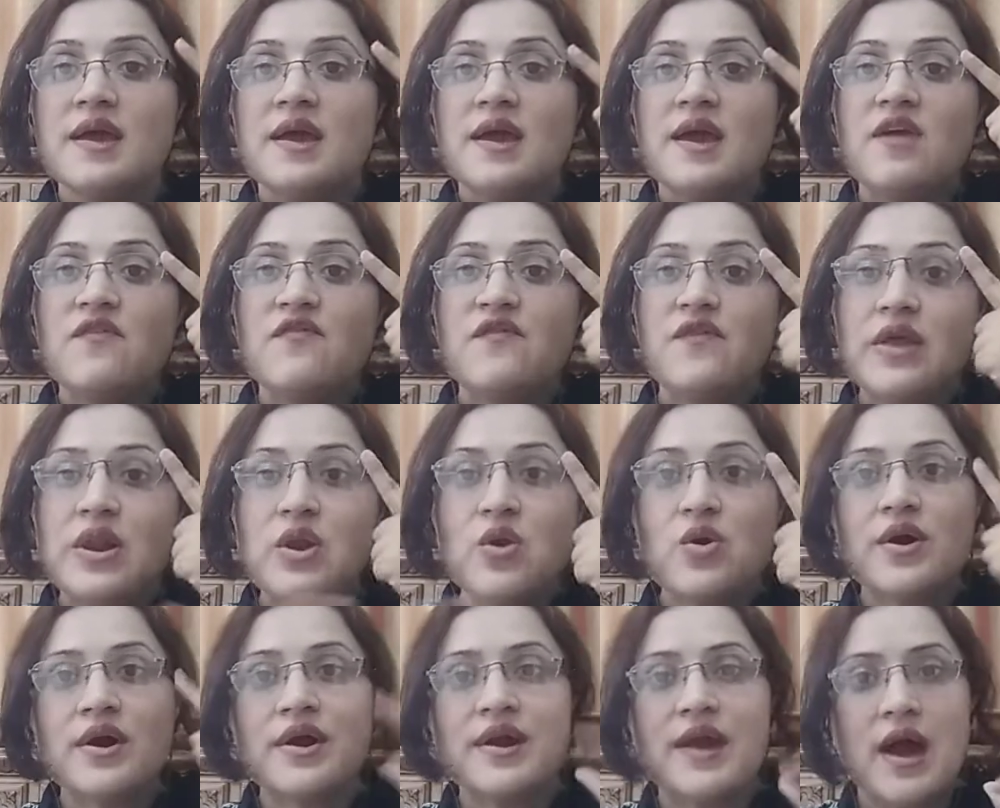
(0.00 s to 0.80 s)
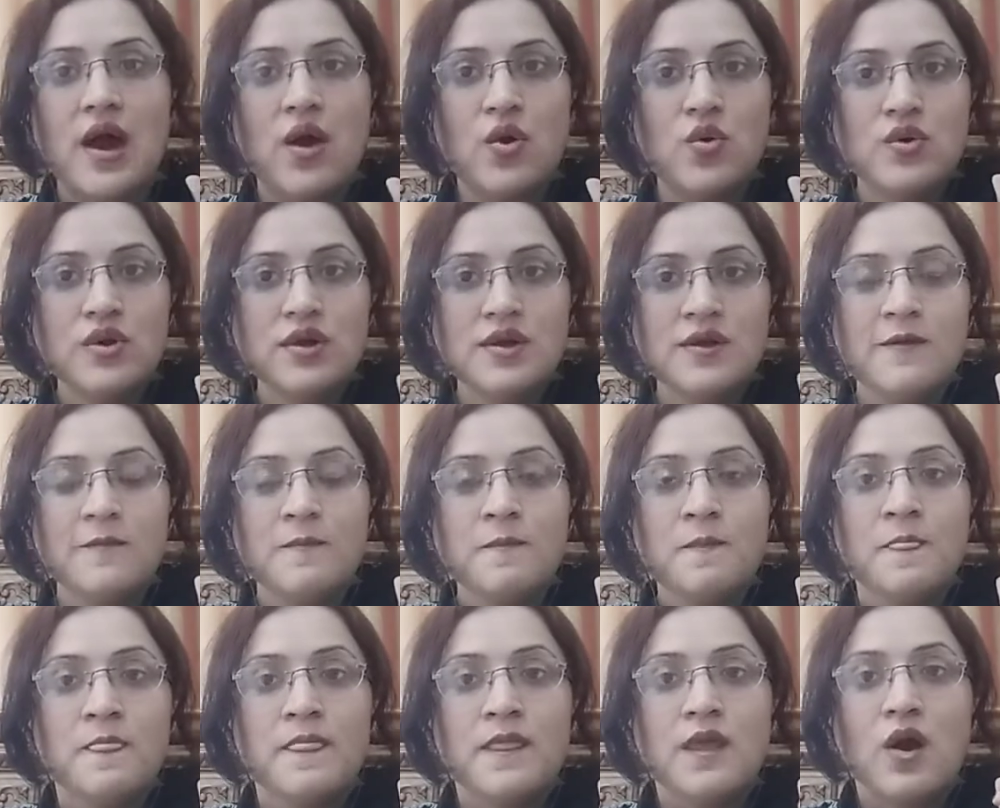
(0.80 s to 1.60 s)
If we look around,
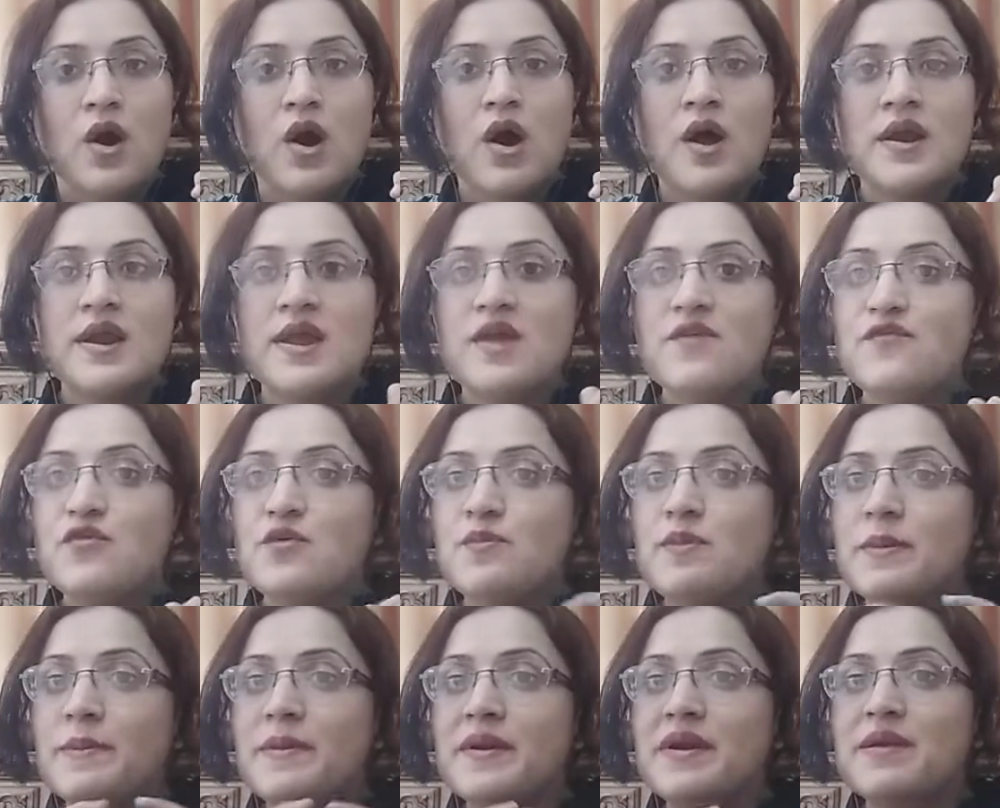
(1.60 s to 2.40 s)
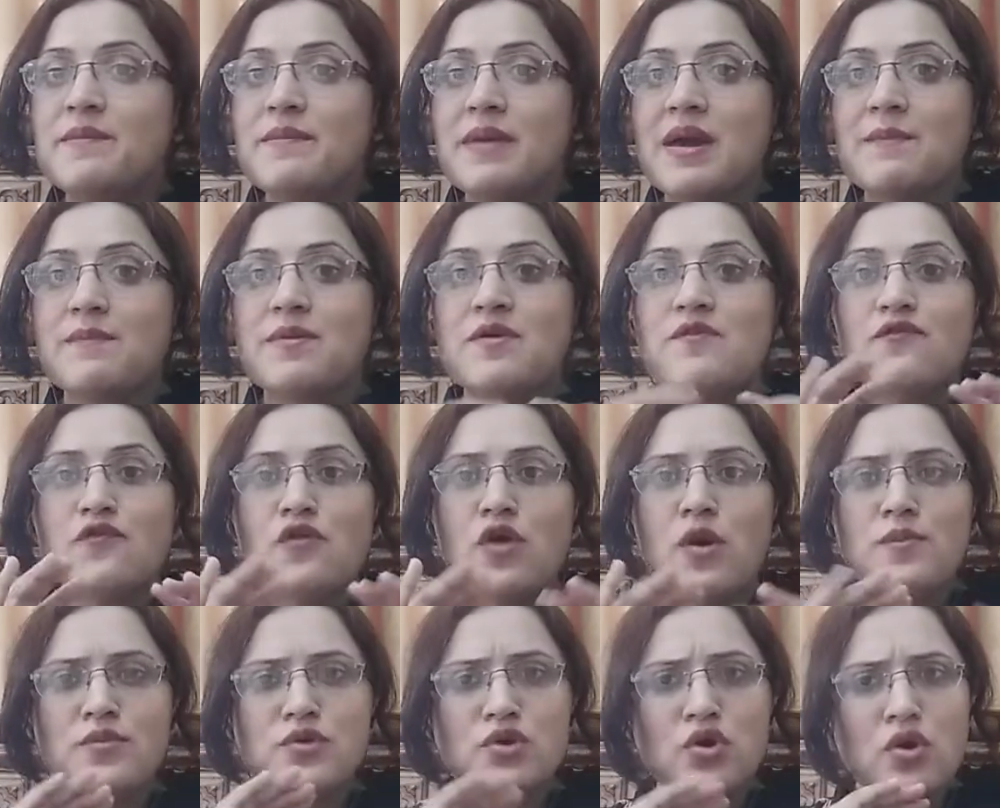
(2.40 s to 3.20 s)
or if you people remember
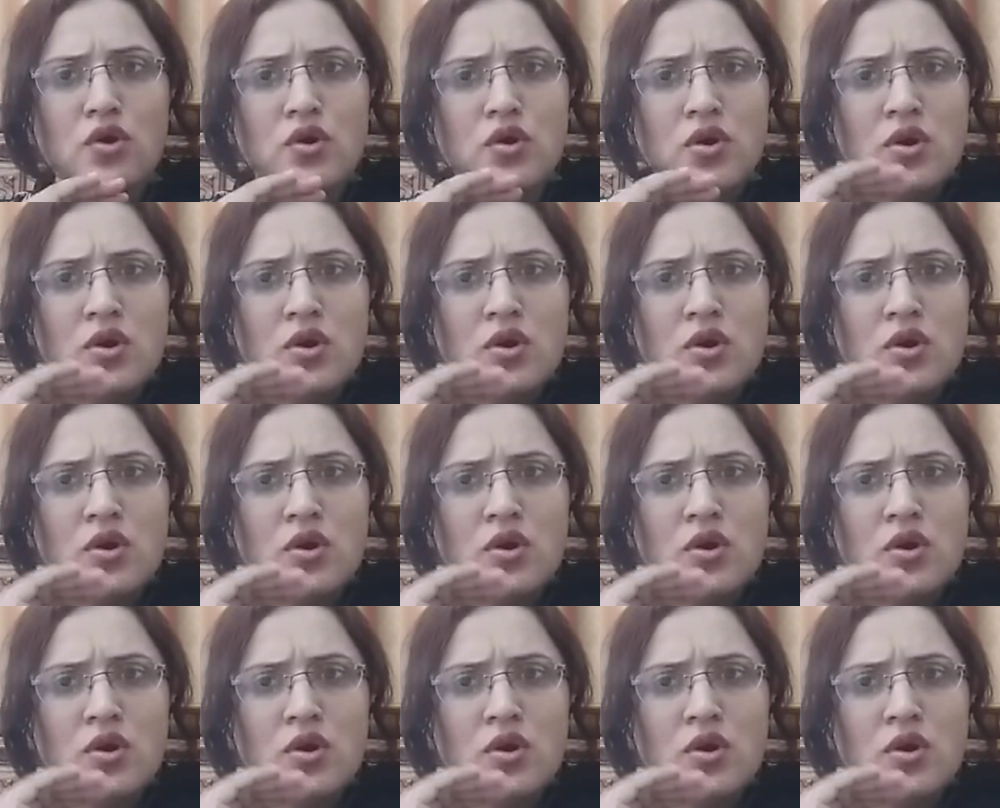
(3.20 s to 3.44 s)
from your